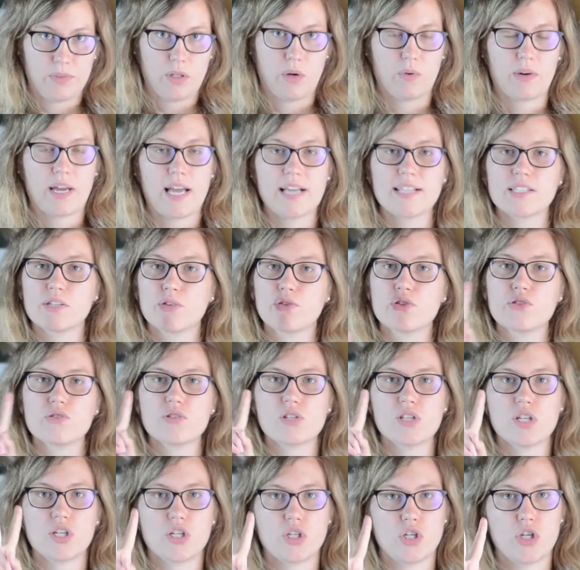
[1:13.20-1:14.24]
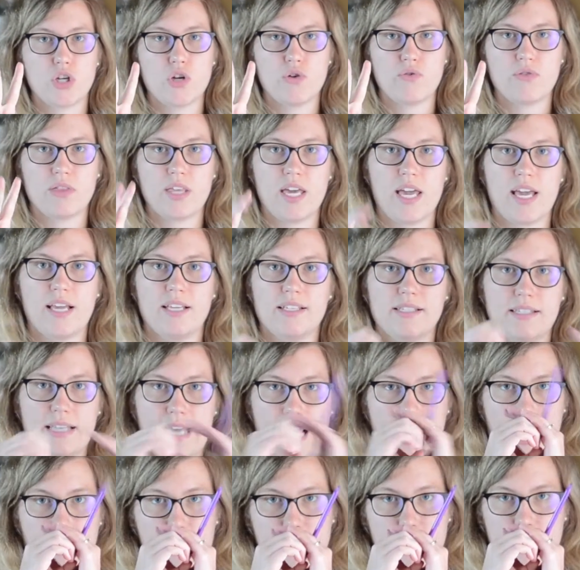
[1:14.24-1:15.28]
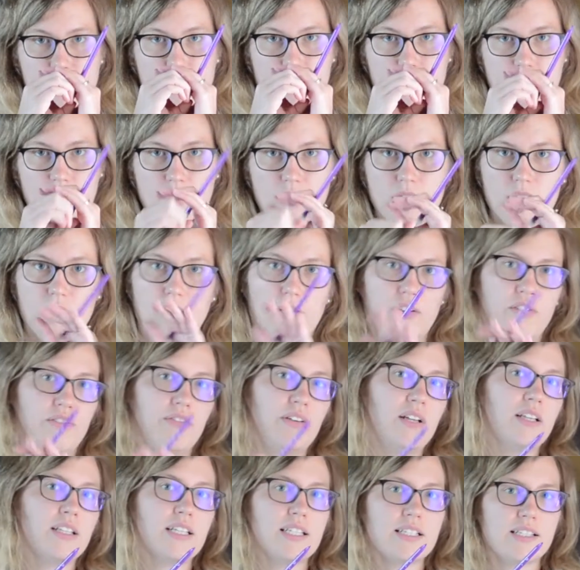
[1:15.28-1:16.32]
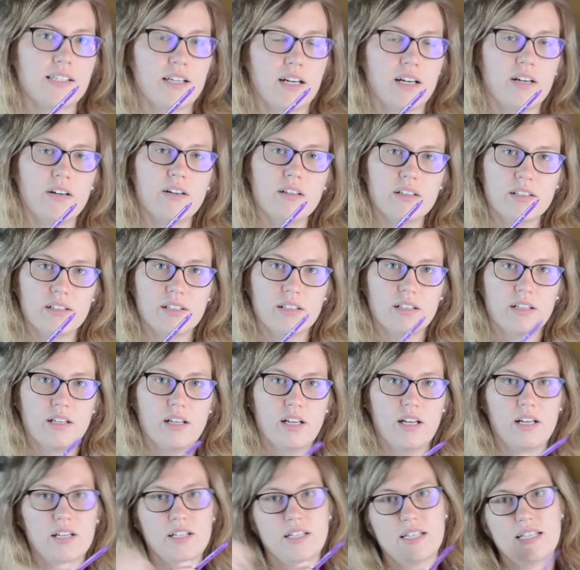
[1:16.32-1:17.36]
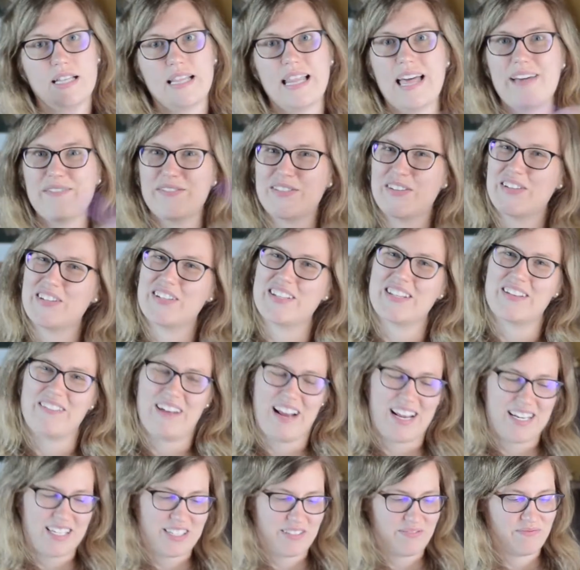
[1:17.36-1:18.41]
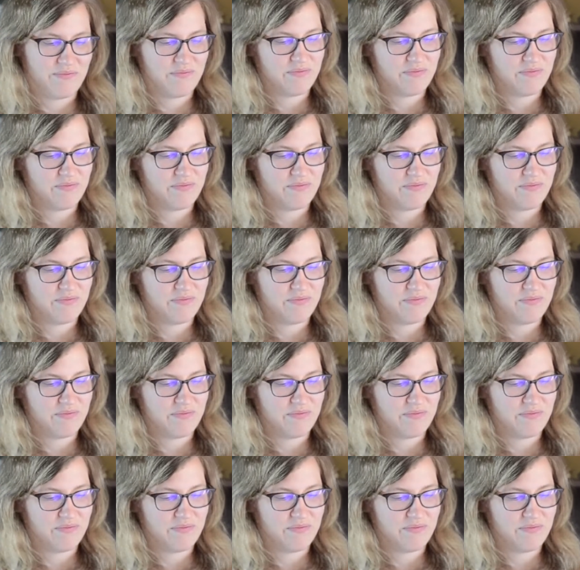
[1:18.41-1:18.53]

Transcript: Okay, so those are the two things, empty circle or filled in circle, to the left or to the right.